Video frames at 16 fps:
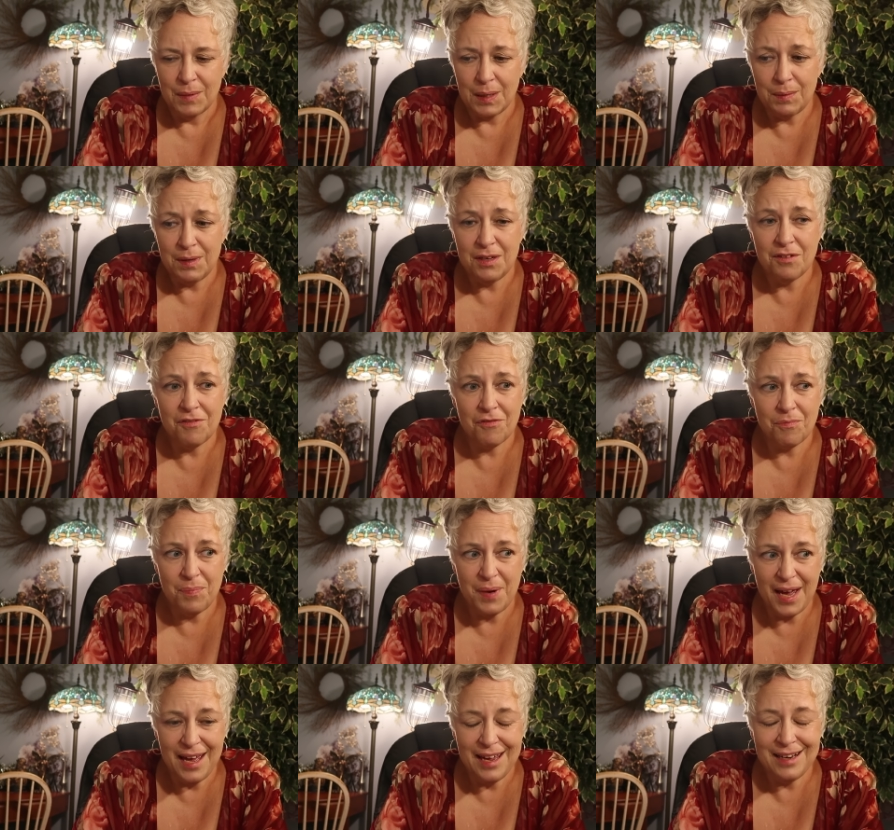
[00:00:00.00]
Maybe you've
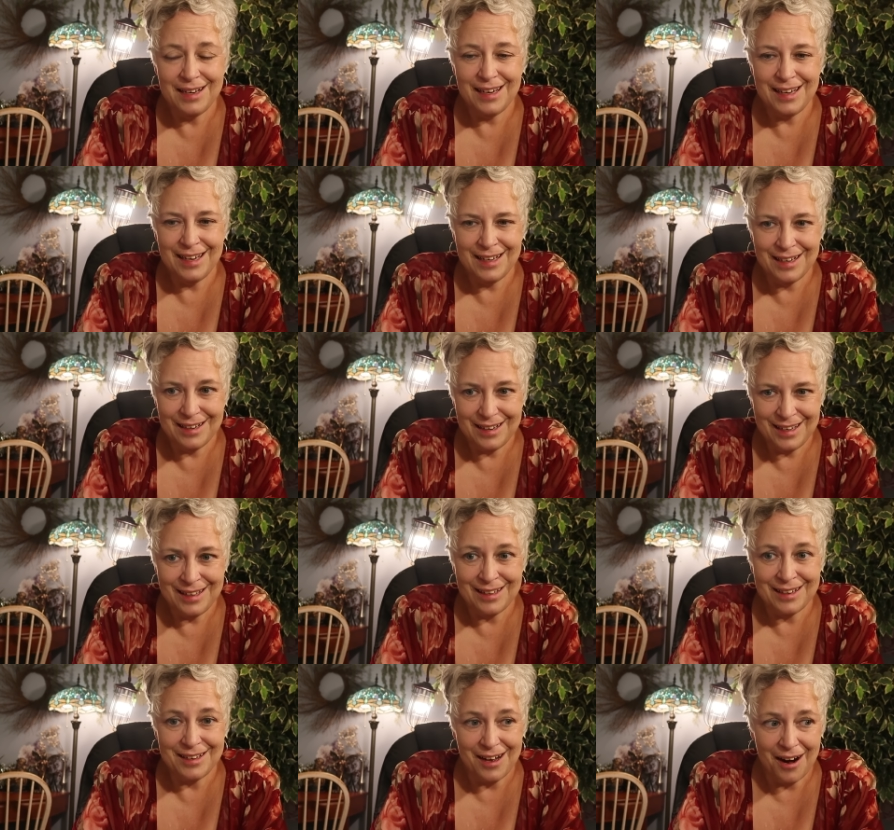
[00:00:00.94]
been in,
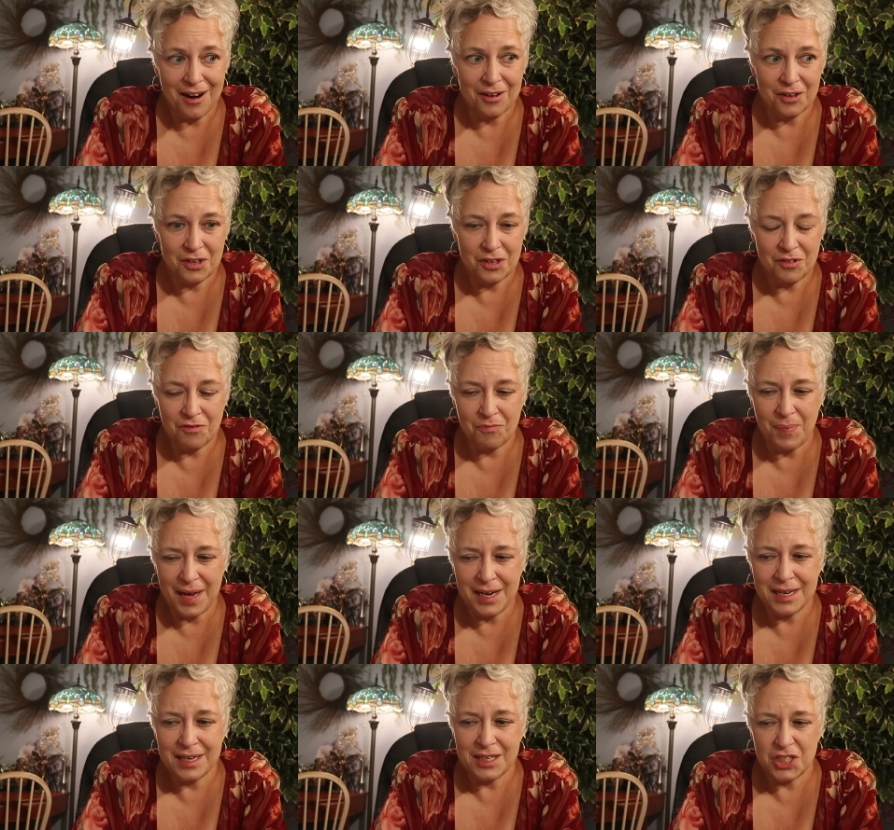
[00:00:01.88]
in the dark or you've
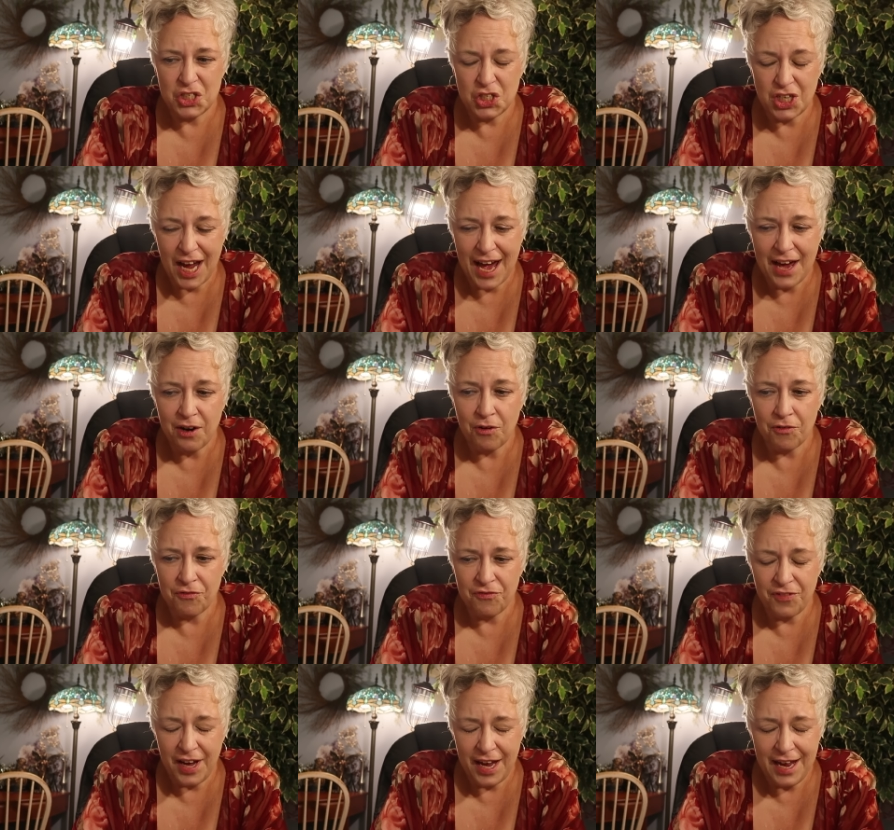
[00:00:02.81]
been in a shadow
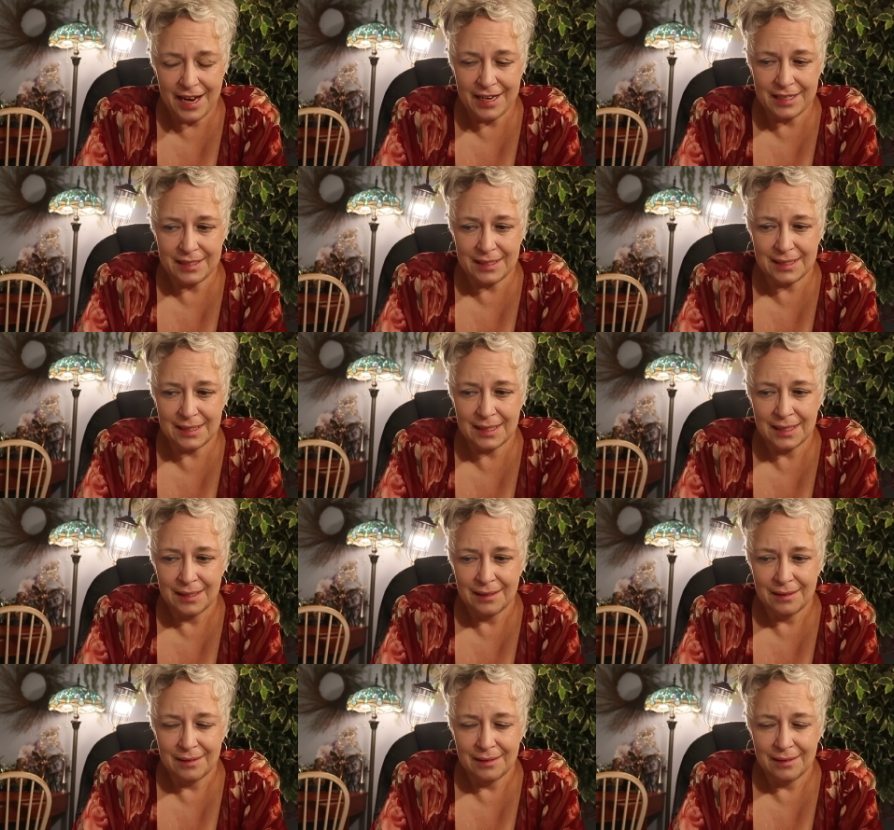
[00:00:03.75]
phase.